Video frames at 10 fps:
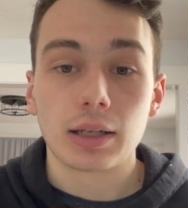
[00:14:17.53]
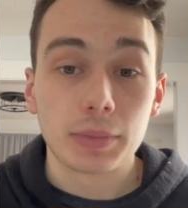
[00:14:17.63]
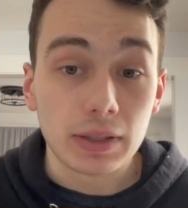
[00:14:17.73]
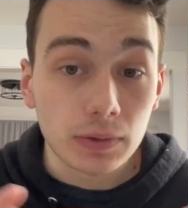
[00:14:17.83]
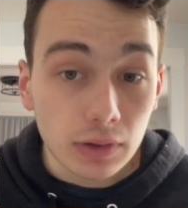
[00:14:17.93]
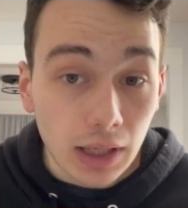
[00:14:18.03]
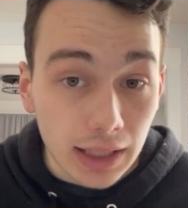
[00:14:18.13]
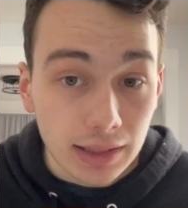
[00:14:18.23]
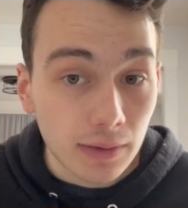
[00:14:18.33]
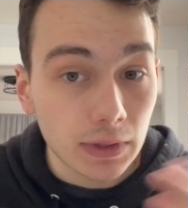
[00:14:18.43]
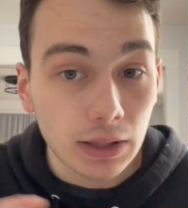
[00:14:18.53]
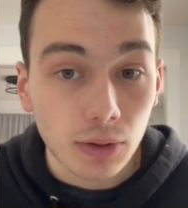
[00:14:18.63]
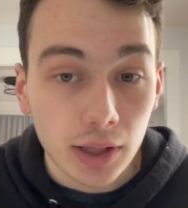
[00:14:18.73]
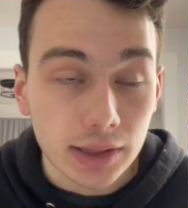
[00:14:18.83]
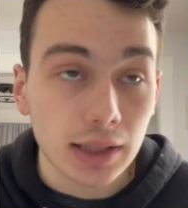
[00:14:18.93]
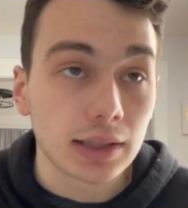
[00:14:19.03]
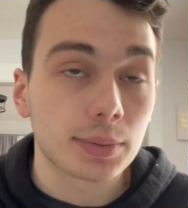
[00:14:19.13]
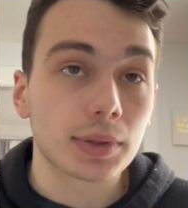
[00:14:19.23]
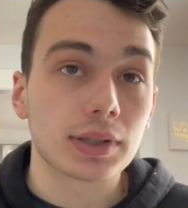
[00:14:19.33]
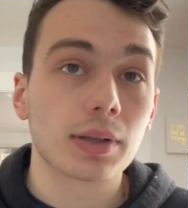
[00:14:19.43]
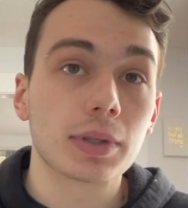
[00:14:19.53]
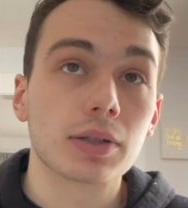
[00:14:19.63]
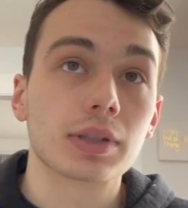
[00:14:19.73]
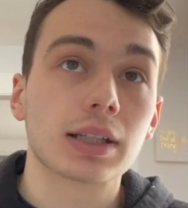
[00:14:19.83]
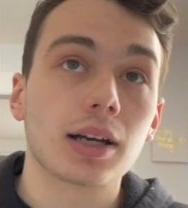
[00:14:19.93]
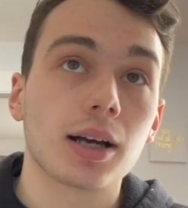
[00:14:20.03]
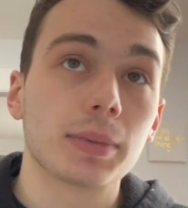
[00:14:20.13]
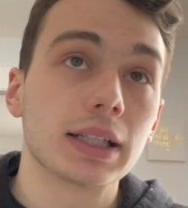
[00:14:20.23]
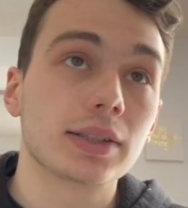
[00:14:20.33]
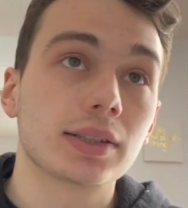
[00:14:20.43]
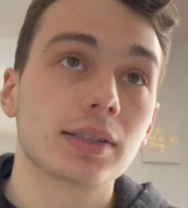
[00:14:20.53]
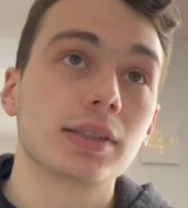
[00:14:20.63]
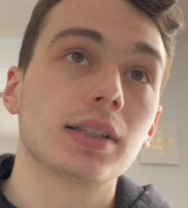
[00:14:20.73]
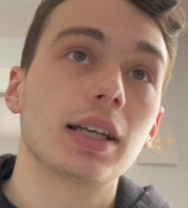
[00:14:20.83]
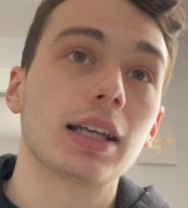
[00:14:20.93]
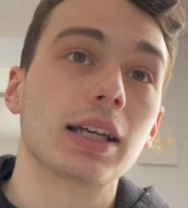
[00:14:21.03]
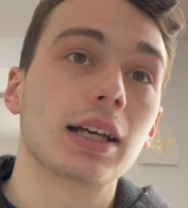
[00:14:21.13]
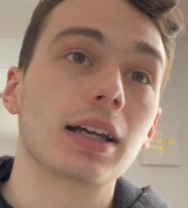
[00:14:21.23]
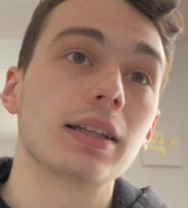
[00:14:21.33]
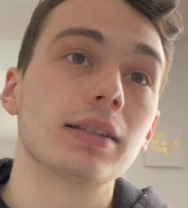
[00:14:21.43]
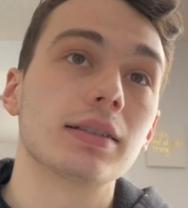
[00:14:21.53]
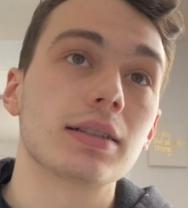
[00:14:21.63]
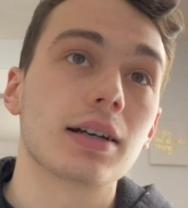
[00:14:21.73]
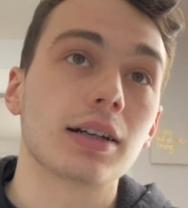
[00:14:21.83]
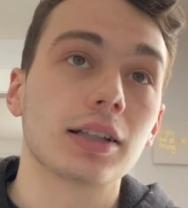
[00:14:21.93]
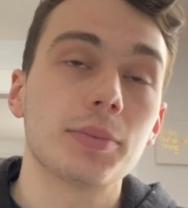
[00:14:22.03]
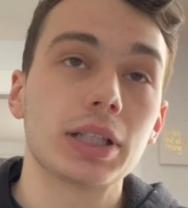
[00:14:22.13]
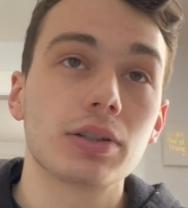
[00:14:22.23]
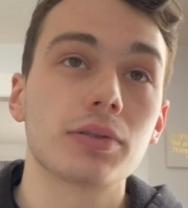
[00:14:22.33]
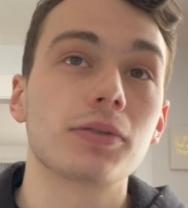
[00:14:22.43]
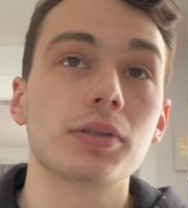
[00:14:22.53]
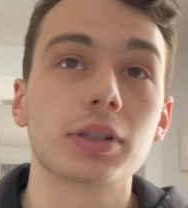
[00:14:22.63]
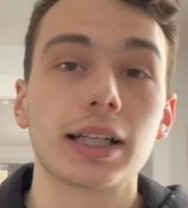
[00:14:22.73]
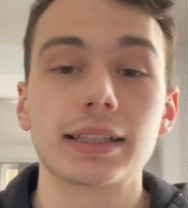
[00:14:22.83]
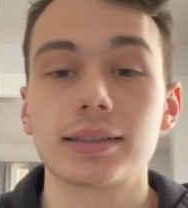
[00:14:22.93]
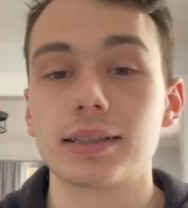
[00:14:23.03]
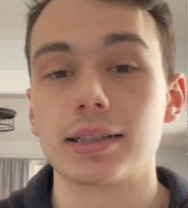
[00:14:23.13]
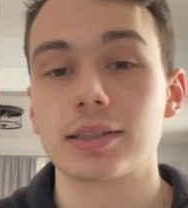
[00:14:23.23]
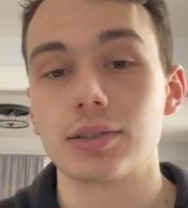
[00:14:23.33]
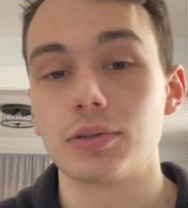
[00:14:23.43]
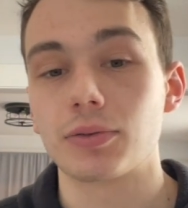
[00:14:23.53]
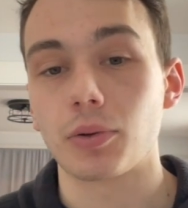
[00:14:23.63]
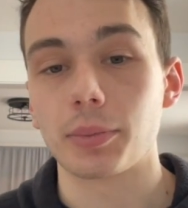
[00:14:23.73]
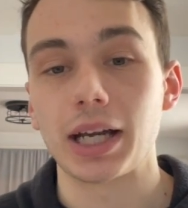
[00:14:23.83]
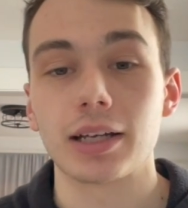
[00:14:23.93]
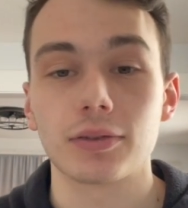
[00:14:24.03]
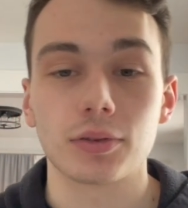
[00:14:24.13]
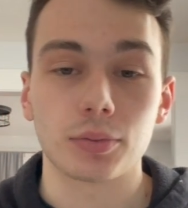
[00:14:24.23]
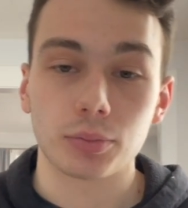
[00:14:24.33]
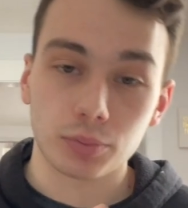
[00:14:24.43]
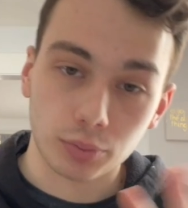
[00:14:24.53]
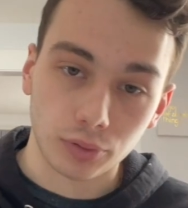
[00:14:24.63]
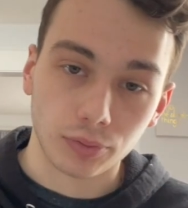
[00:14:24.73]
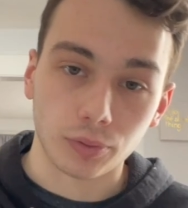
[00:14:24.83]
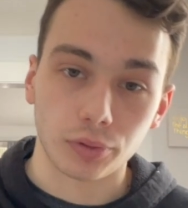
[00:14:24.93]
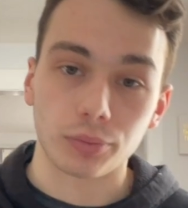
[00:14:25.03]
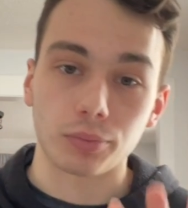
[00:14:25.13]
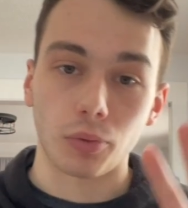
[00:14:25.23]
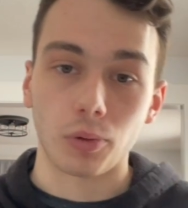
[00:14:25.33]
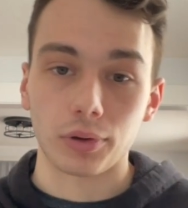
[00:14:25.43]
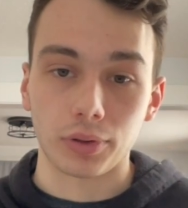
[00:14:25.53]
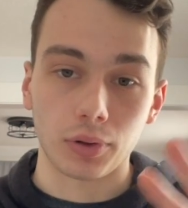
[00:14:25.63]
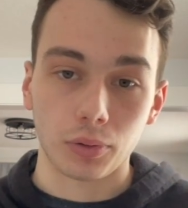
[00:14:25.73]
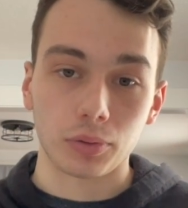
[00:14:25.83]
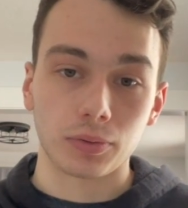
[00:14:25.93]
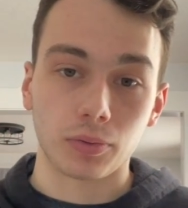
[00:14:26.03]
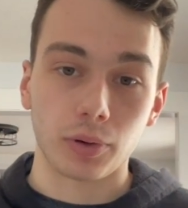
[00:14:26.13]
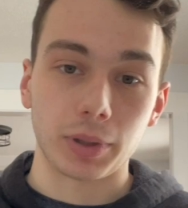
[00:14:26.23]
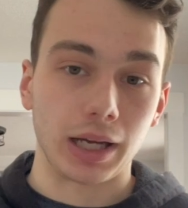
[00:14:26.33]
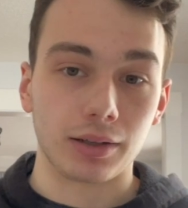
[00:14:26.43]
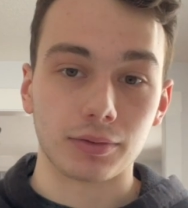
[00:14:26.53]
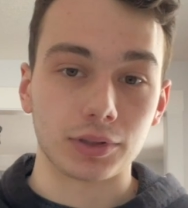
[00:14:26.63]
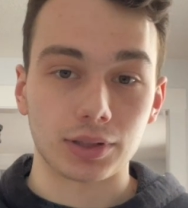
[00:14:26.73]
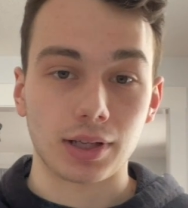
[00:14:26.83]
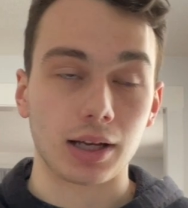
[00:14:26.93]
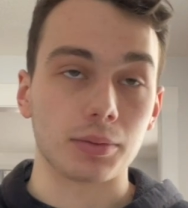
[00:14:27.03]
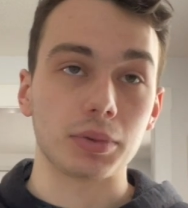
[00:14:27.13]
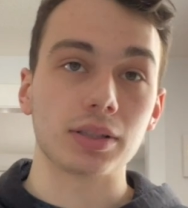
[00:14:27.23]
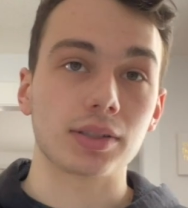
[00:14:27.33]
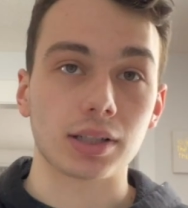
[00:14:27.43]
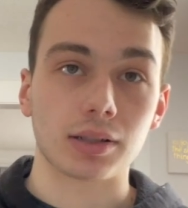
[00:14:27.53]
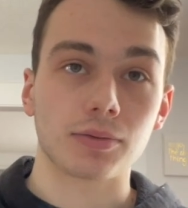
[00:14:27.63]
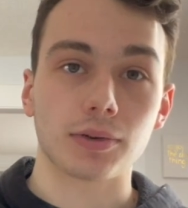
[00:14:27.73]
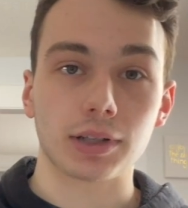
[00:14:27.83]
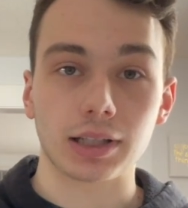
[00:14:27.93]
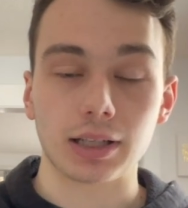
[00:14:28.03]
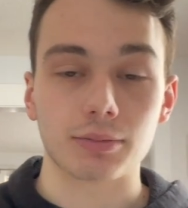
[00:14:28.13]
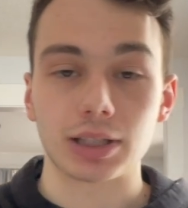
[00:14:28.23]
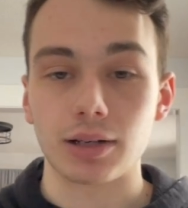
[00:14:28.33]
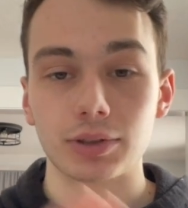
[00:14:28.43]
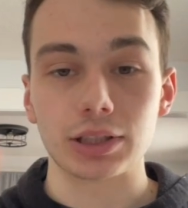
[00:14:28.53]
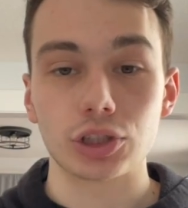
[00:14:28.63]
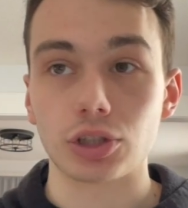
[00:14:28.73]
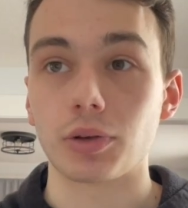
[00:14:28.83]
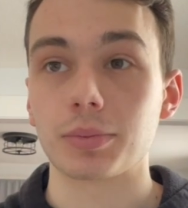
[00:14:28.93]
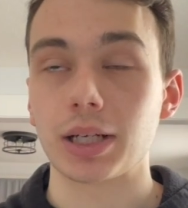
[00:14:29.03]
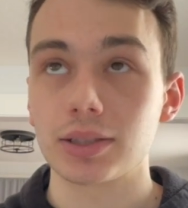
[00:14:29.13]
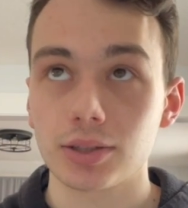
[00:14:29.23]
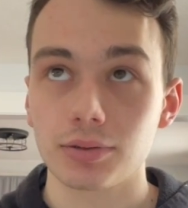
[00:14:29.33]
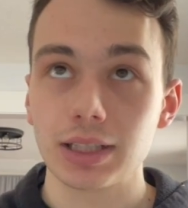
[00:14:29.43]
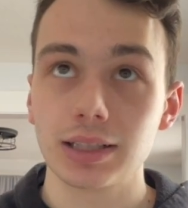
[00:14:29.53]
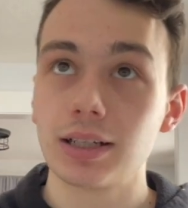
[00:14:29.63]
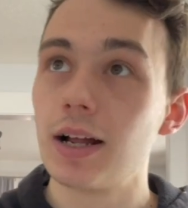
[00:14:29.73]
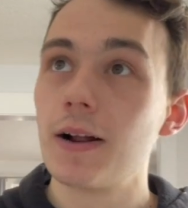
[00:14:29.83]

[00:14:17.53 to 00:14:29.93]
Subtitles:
If you guys have any thoughts on this, please let me know in the comments, and let me know if you liked this new format, if you prefer more the old format of just kind of me sitting in front of the camera, not really showing my screen.